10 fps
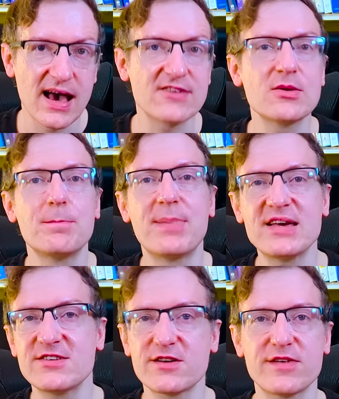As a
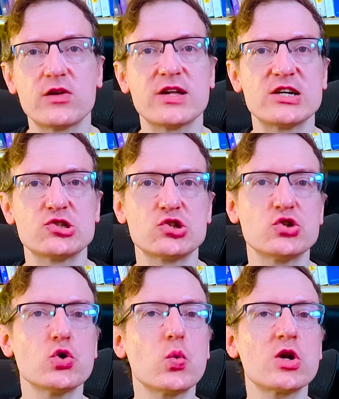basic foundation,
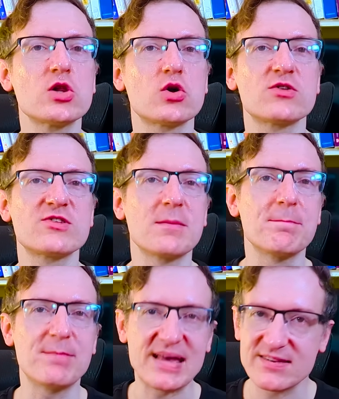you'll want to learn some
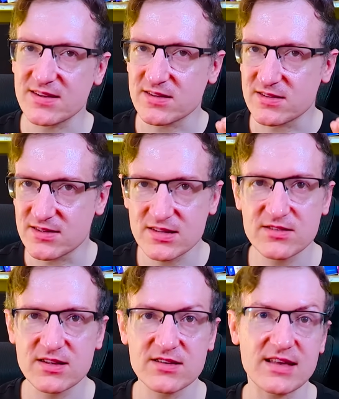basic
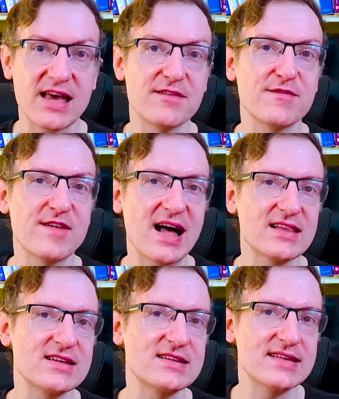statistics and
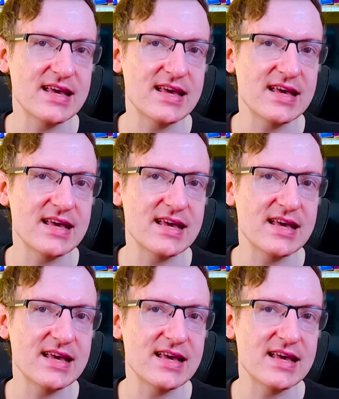valid